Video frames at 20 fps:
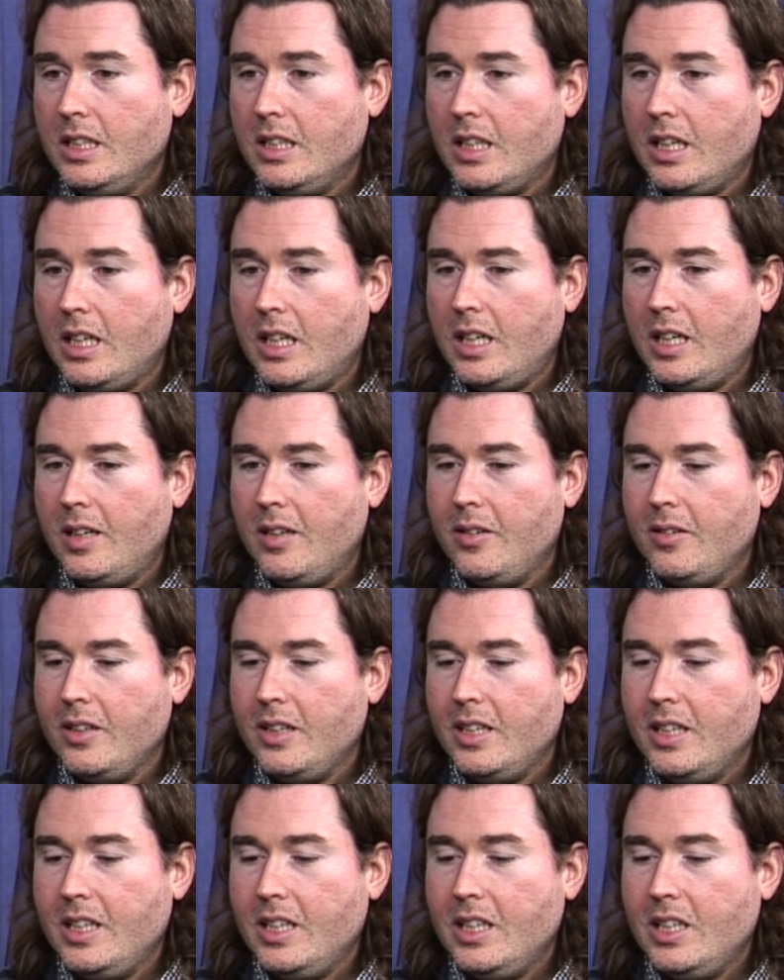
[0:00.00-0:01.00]

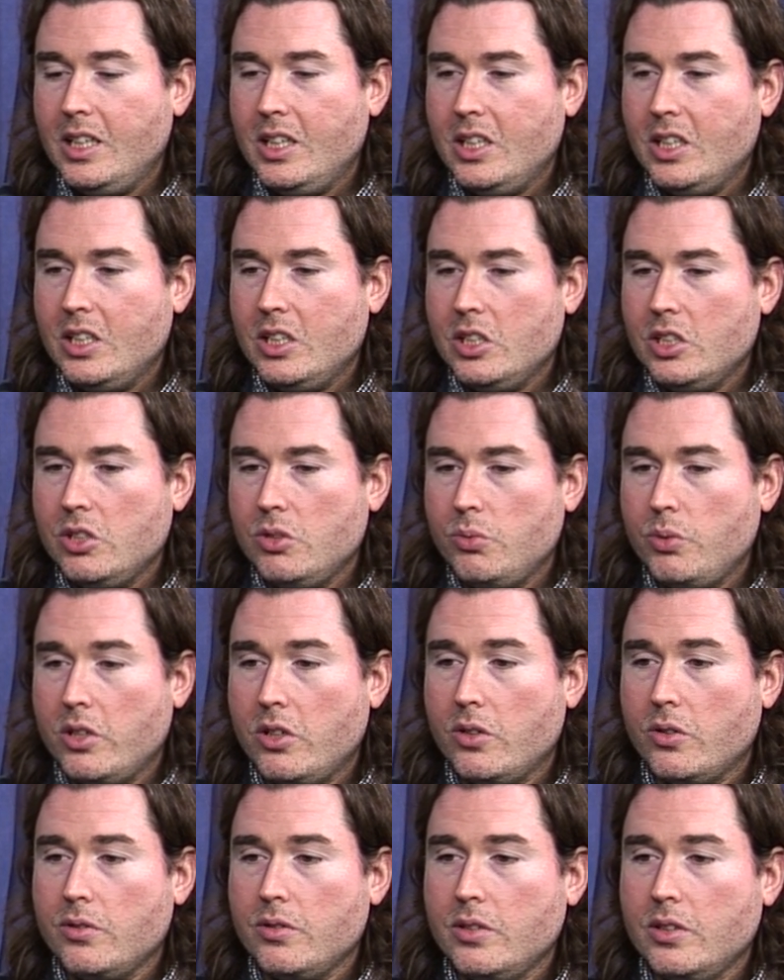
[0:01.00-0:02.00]

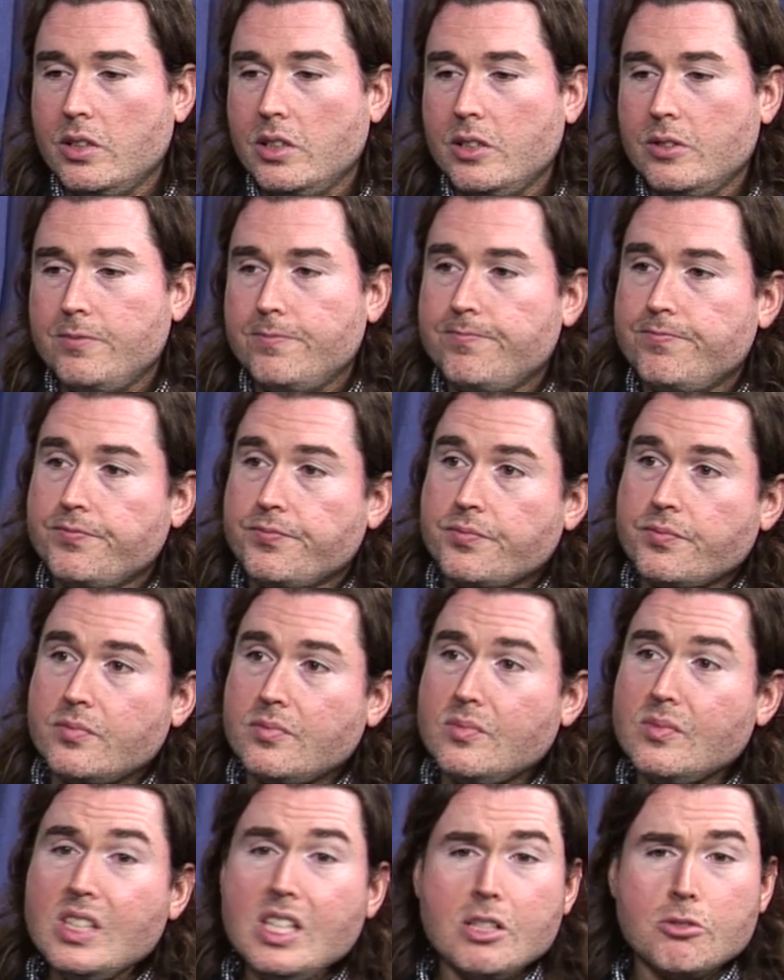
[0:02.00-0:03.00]

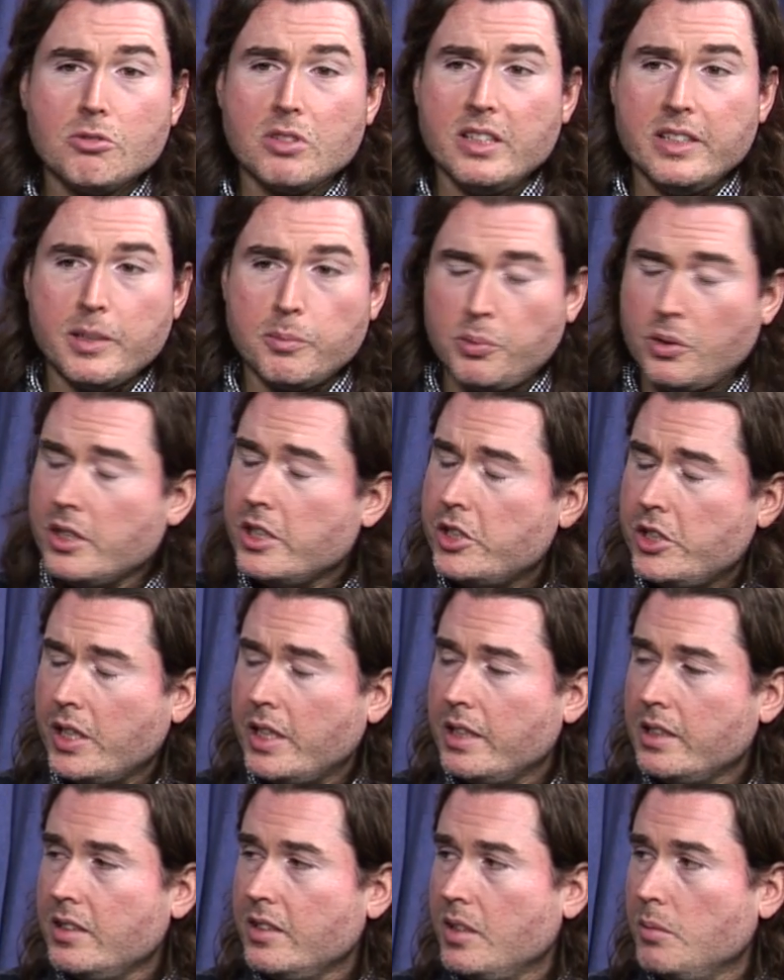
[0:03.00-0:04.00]
really
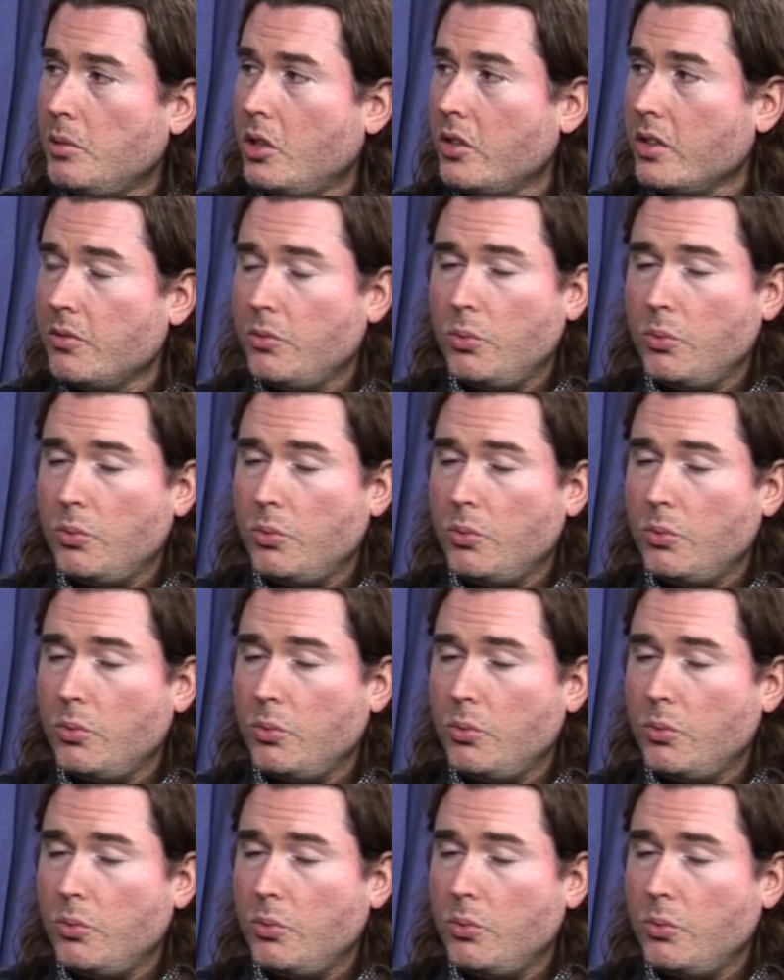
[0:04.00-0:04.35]
appreciate the mode of